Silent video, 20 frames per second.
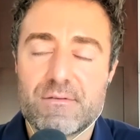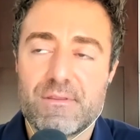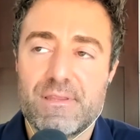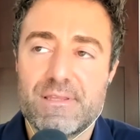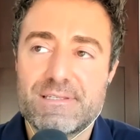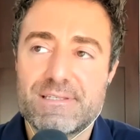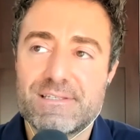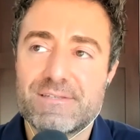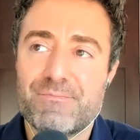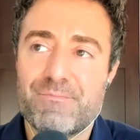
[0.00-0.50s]

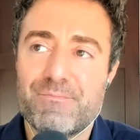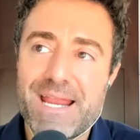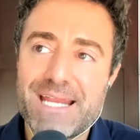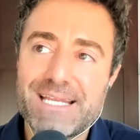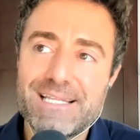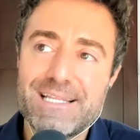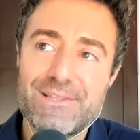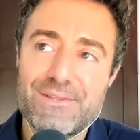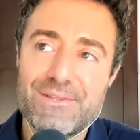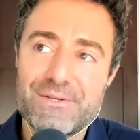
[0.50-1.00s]
This is
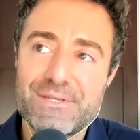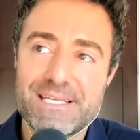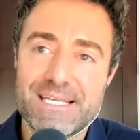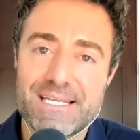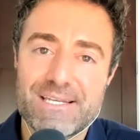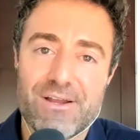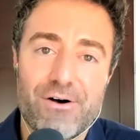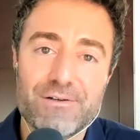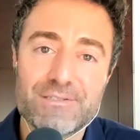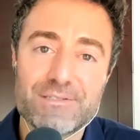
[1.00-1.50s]
mainly looking
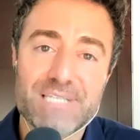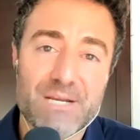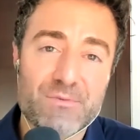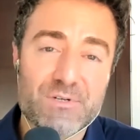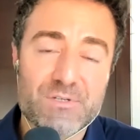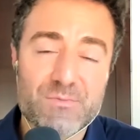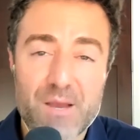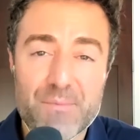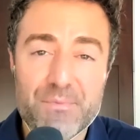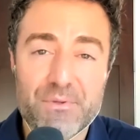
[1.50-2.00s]
in
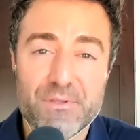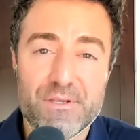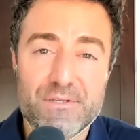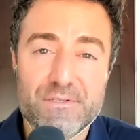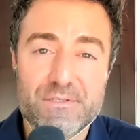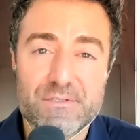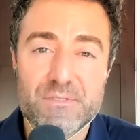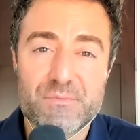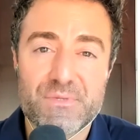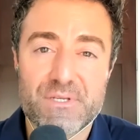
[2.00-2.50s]
Alzheimer's
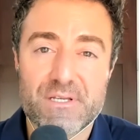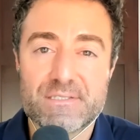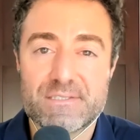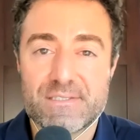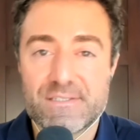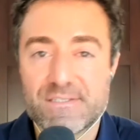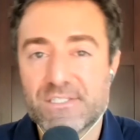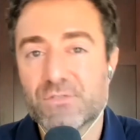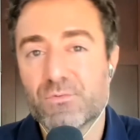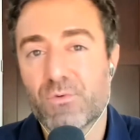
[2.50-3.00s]
populations, because
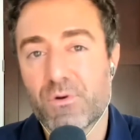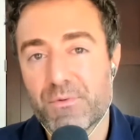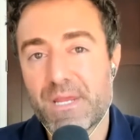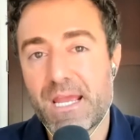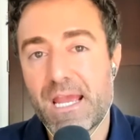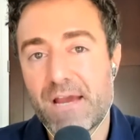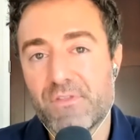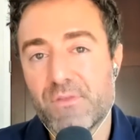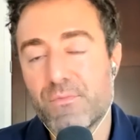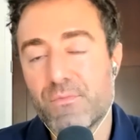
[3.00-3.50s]
this is where we
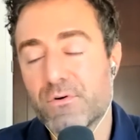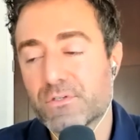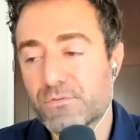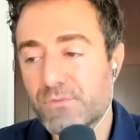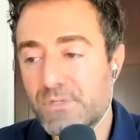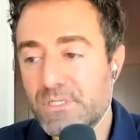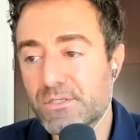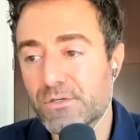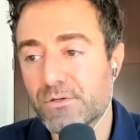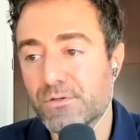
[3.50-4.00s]
have the most
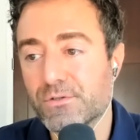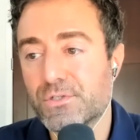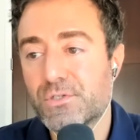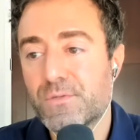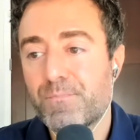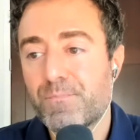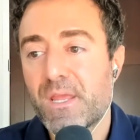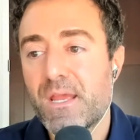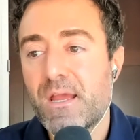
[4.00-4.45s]
research,